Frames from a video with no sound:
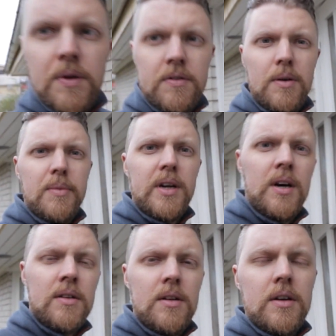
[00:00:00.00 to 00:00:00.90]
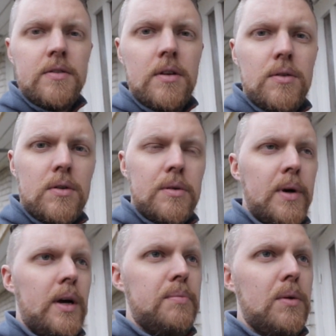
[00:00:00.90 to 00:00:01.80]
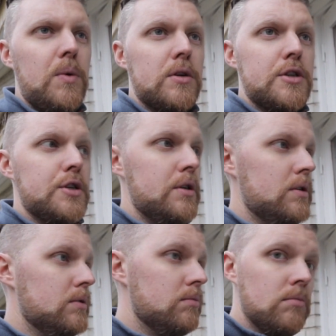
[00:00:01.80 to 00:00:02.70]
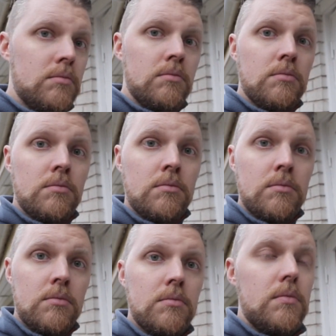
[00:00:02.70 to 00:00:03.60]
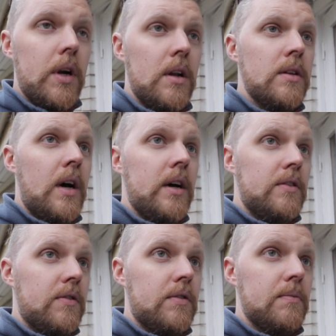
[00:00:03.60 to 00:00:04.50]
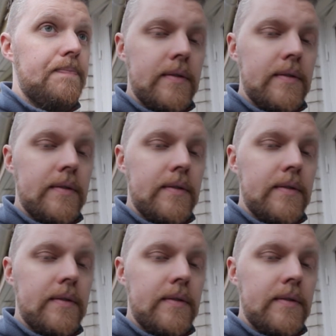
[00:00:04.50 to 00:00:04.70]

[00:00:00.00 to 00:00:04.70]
when somebody unlocks the door on my Apple Watch, so really nice.